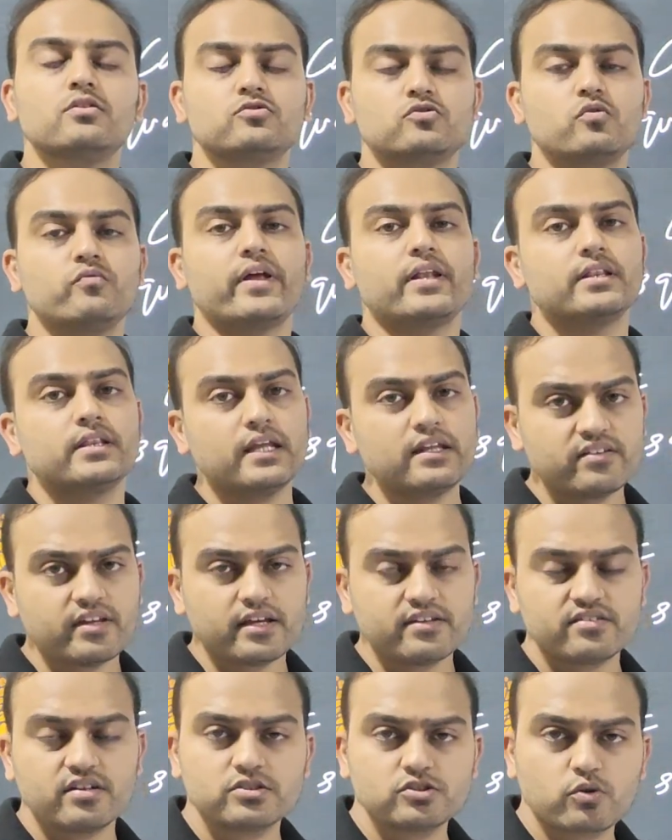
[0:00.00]
So when they
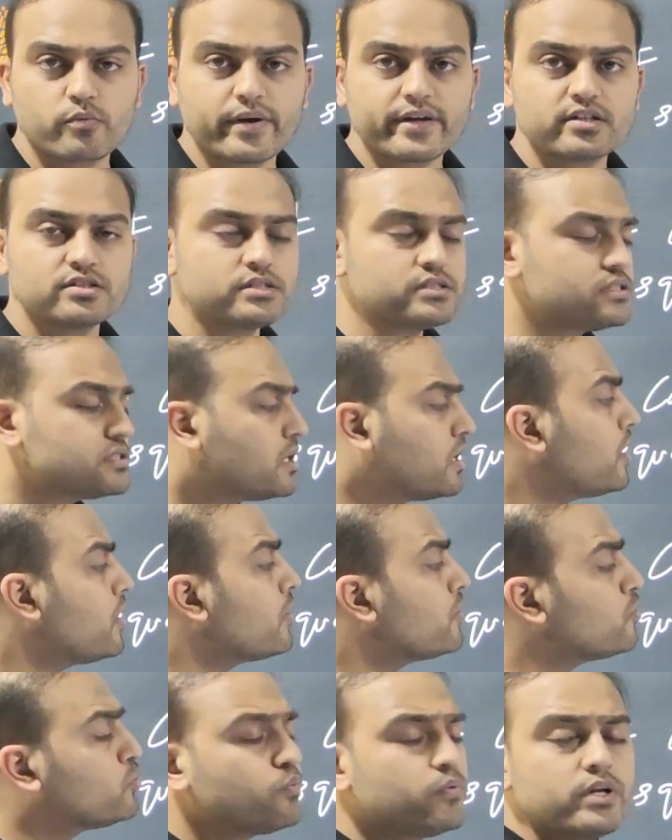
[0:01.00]
say such questions,
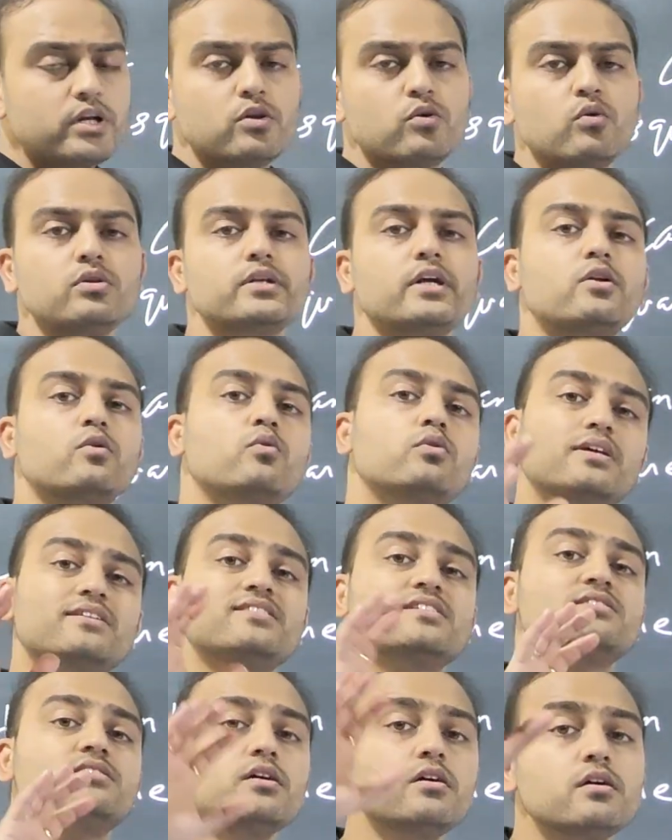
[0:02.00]
you will know that, oh,
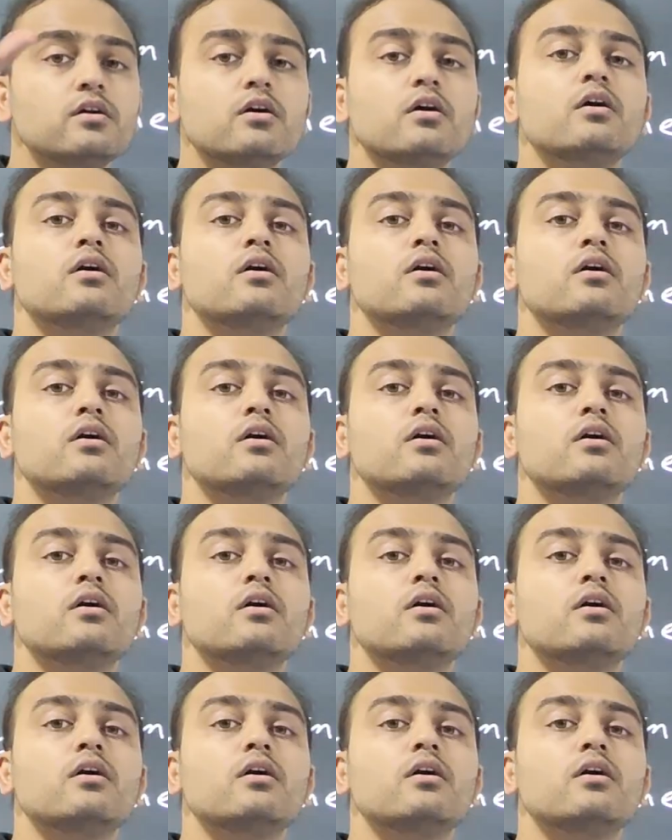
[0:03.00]
this is a